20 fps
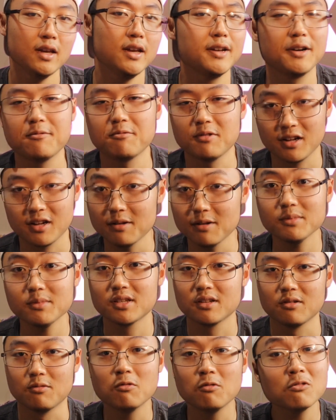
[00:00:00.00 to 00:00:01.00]
And then when it comes
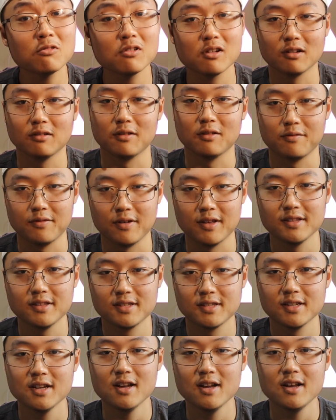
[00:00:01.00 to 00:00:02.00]
to the war
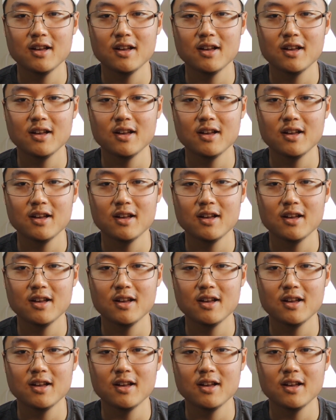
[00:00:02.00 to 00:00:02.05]
elephants,